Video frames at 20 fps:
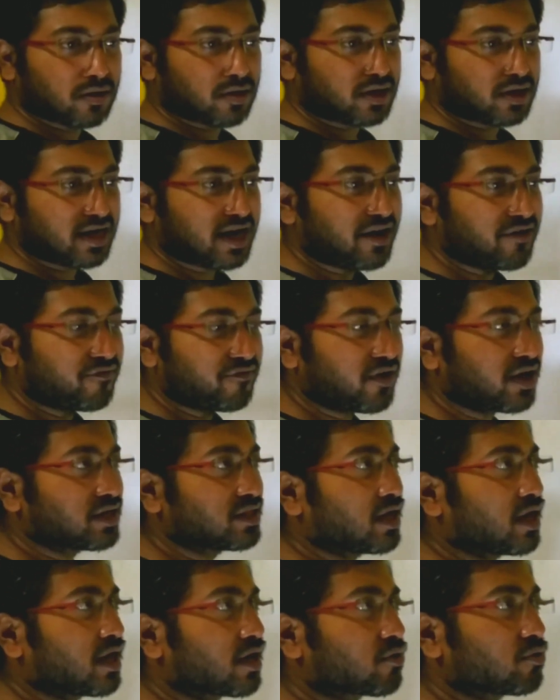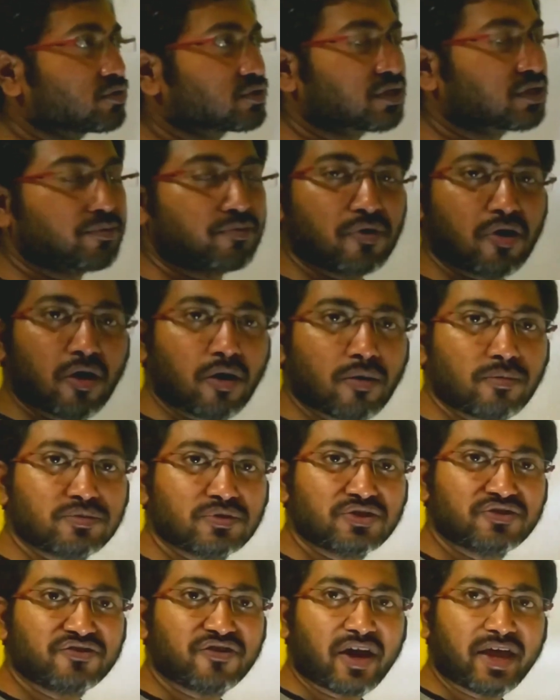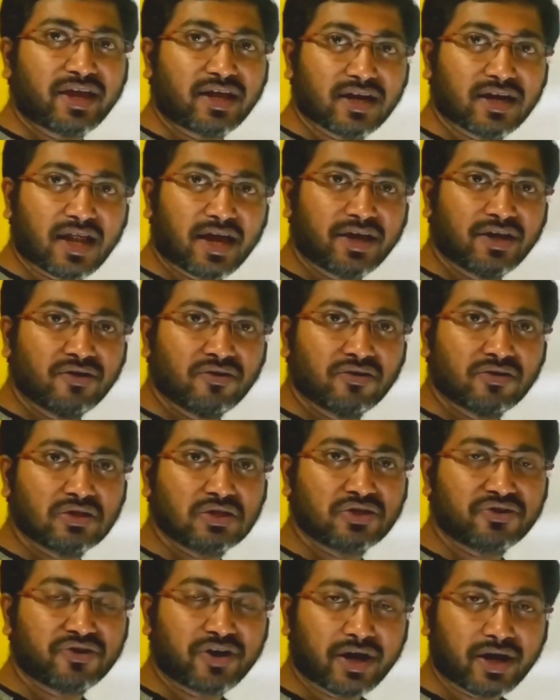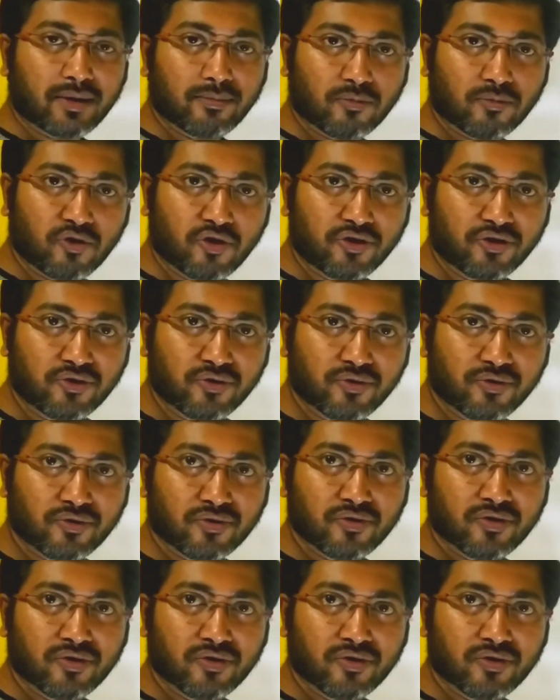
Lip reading: clarify the concept of strike line, stratum contour,